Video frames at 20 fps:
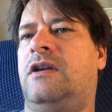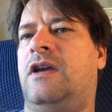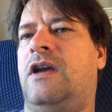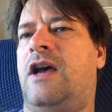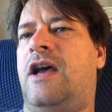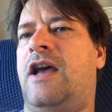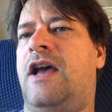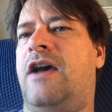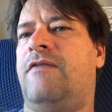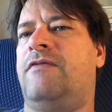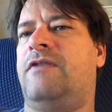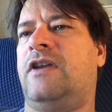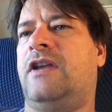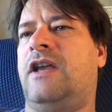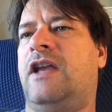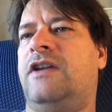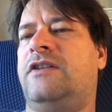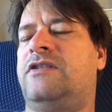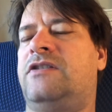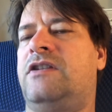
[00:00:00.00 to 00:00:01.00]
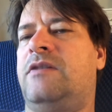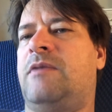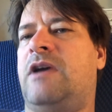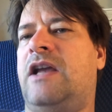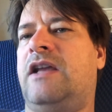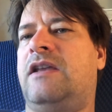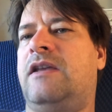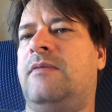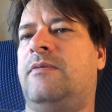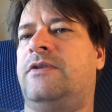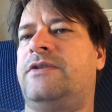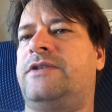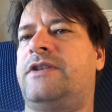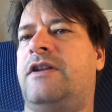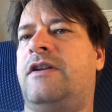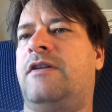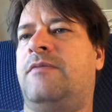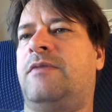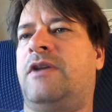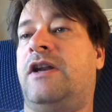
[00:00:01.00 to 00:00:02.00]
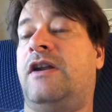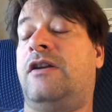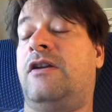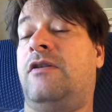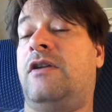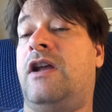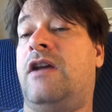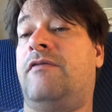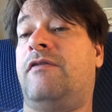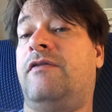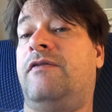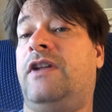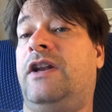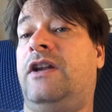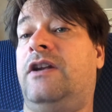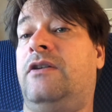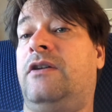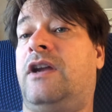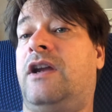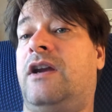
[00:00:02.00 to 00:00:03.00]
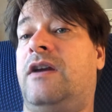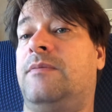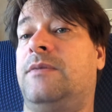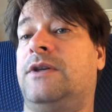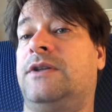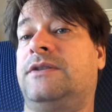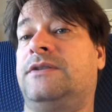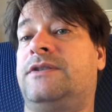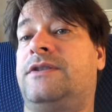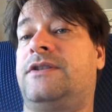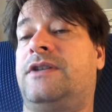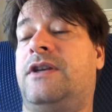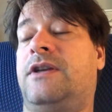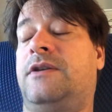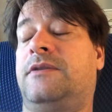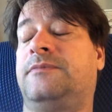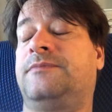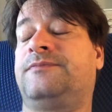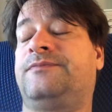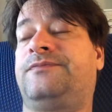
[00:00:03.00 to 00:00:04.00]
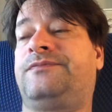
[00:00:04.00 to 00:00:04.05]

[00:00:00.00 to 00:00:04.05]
I have the HDMI cable set up, but I don't have a video camera, so